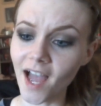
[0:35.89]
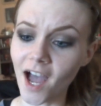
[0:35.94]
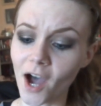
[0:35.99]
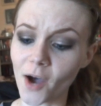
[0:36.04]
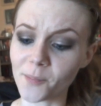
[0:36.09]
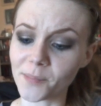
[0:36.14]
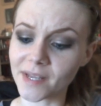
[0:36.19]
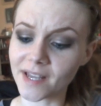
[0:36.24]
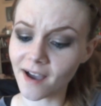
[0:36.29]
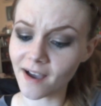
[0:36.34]

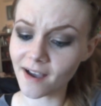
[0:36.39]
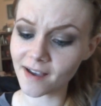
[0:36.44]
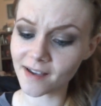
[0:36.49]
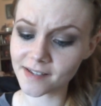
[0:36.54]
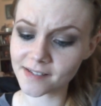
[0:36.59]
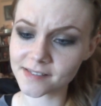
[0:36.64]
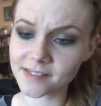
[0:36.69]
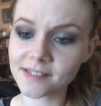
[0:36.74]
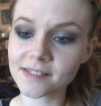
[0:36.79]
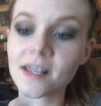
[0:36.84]
Um,
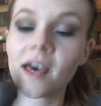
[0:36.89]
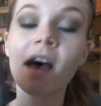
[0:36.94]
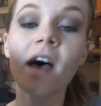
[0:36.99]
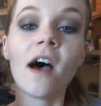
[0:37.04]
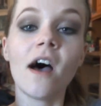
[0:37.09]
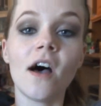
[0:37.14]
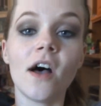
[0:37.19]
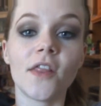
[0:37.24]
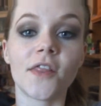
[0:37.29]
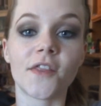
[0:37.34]
because
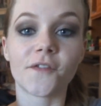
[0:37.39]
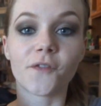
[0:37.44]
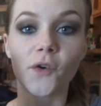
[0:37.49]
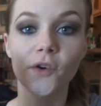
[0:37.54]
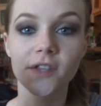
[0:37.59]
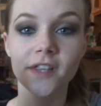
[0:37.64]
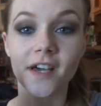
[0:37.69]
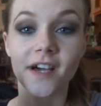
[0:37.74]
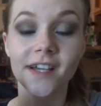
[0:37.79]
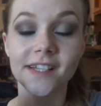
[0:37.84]
the
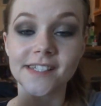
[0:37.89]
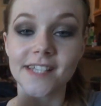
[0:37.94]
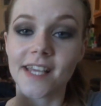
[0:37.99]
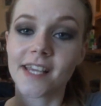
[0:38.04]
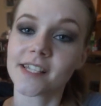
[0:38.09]
Fourth Kind